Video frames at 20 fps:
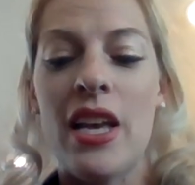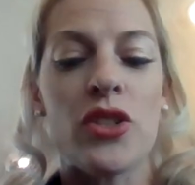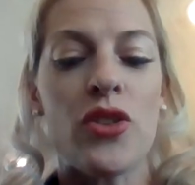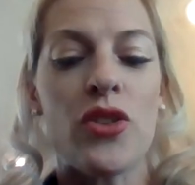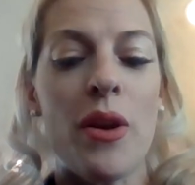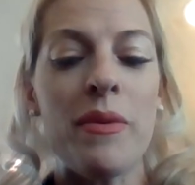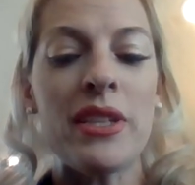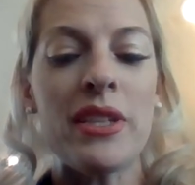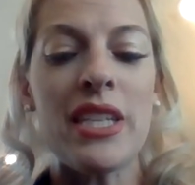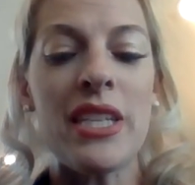
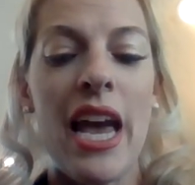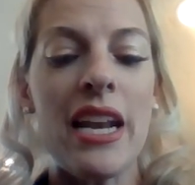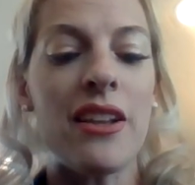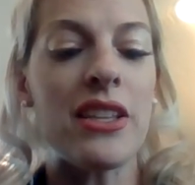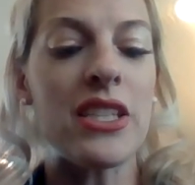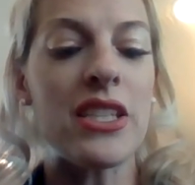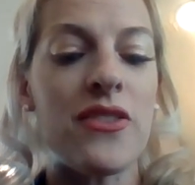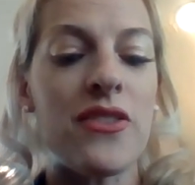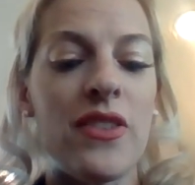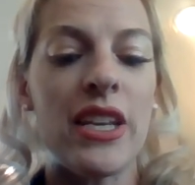So I'm going to
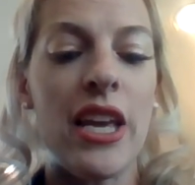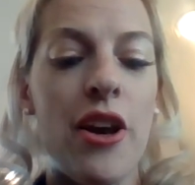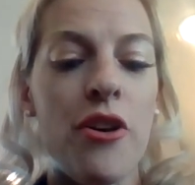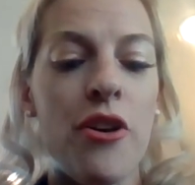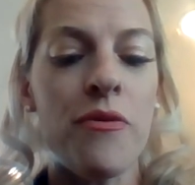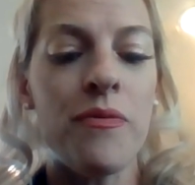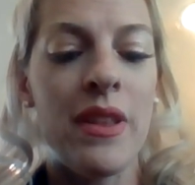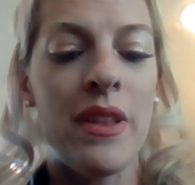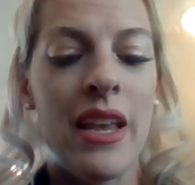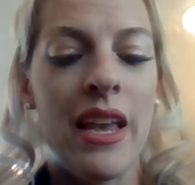title this
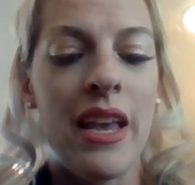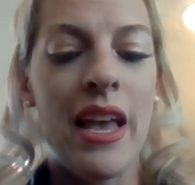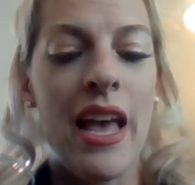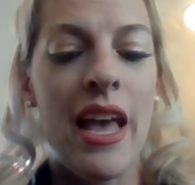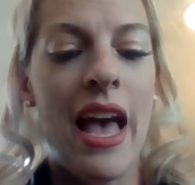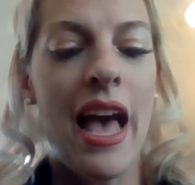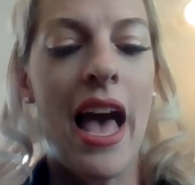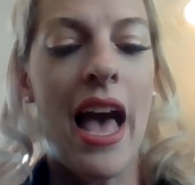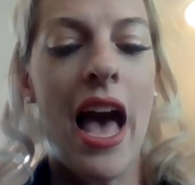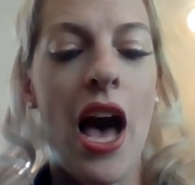video,
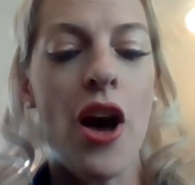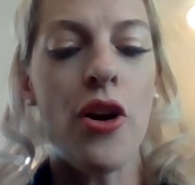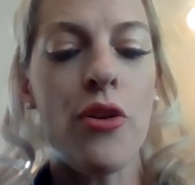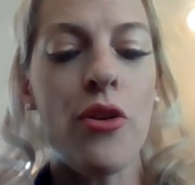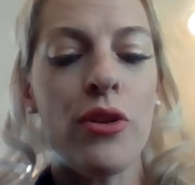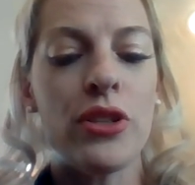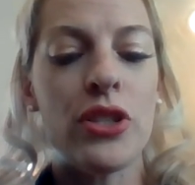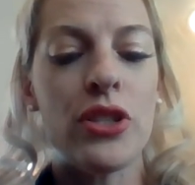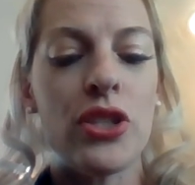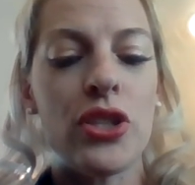
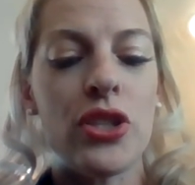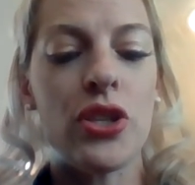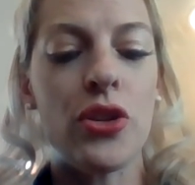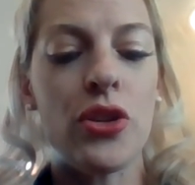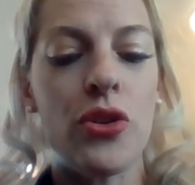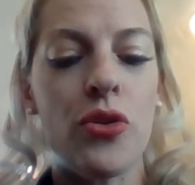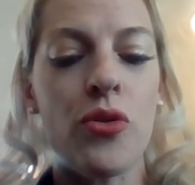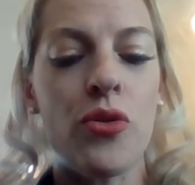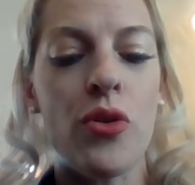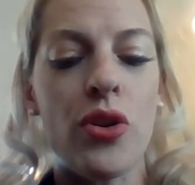How
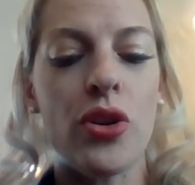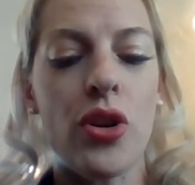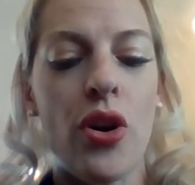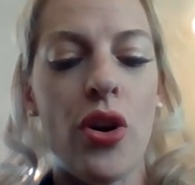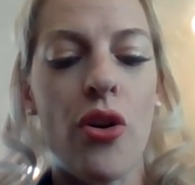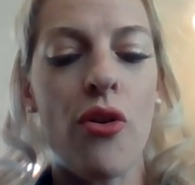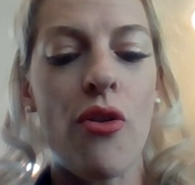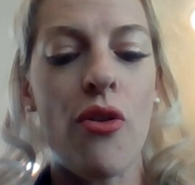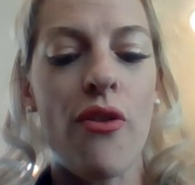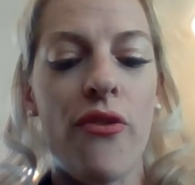to
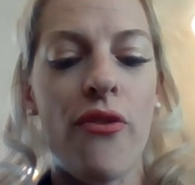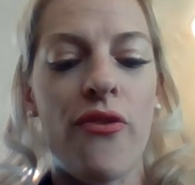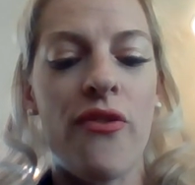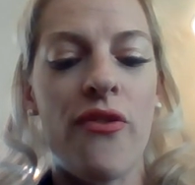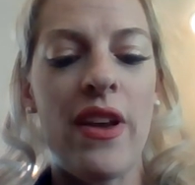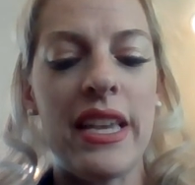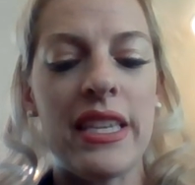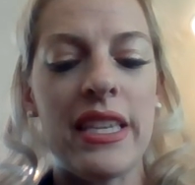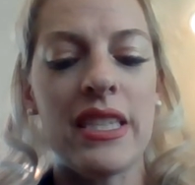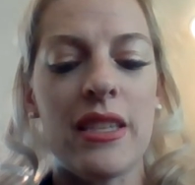Go
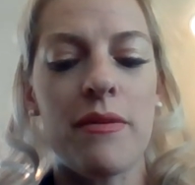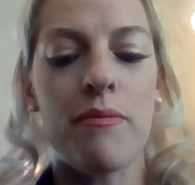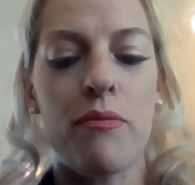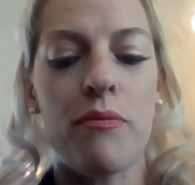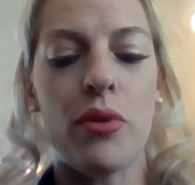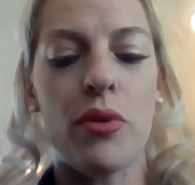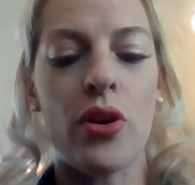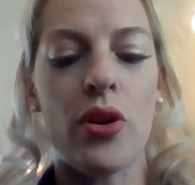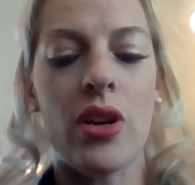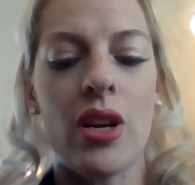
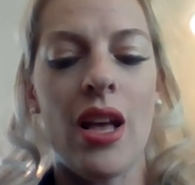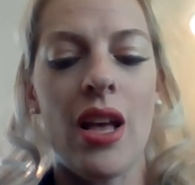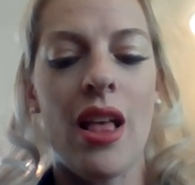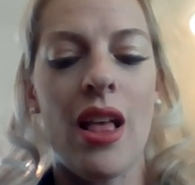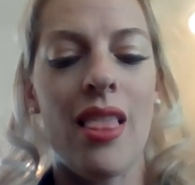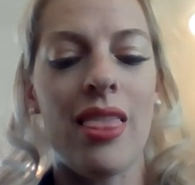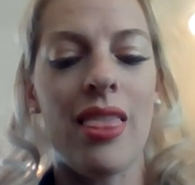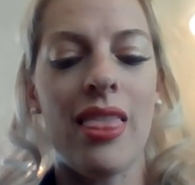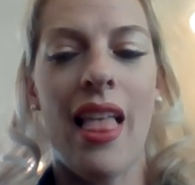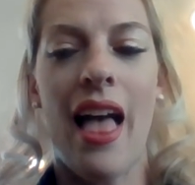Facebook
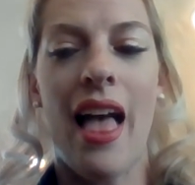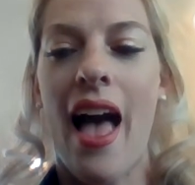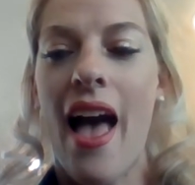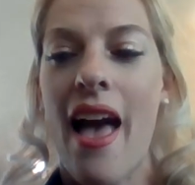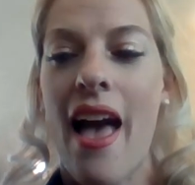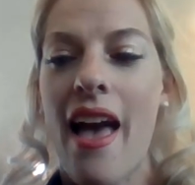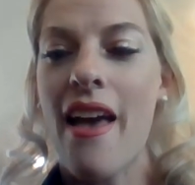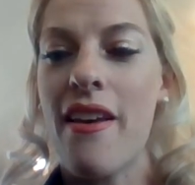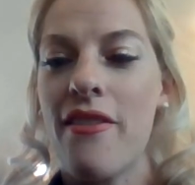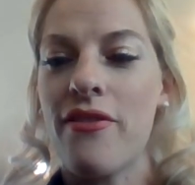
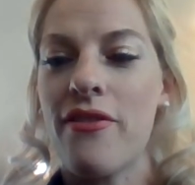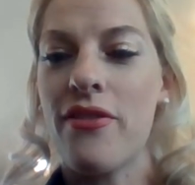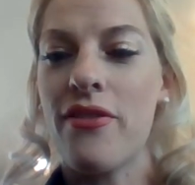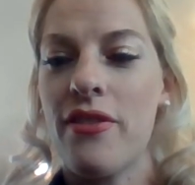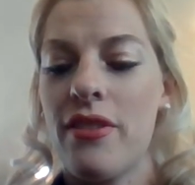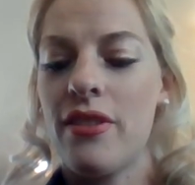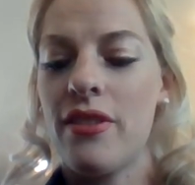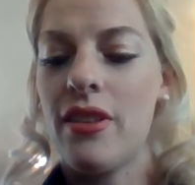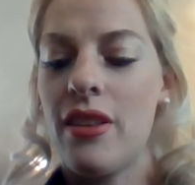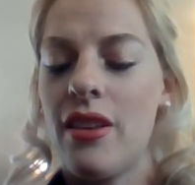Live.